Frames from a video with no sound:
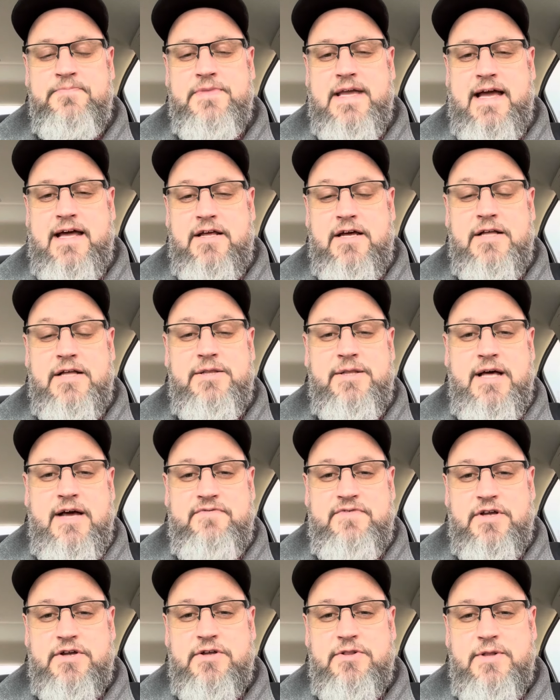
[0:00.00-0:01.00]
at
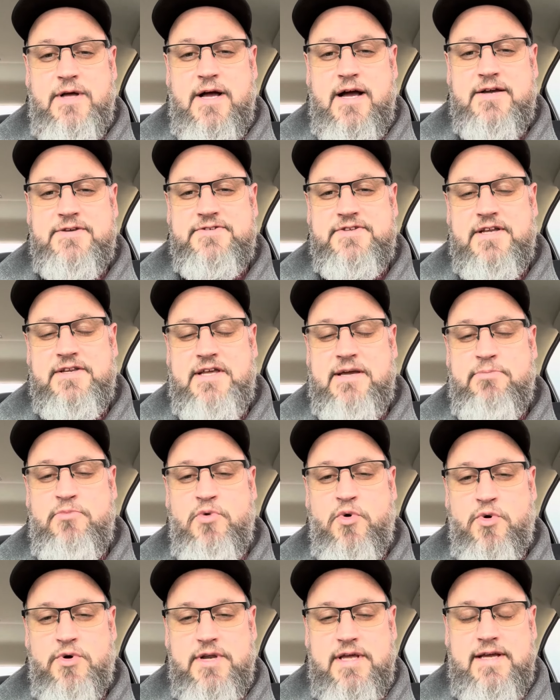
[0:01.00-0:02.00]
11 o'clock Sunday
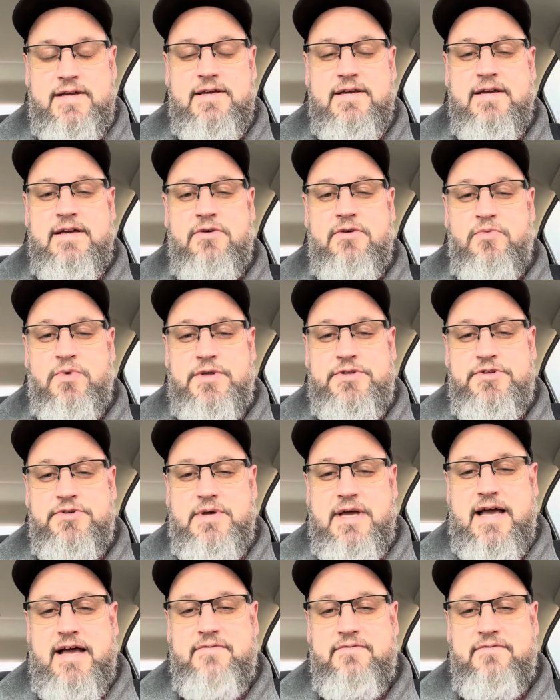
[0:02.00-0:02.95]
morning. Want to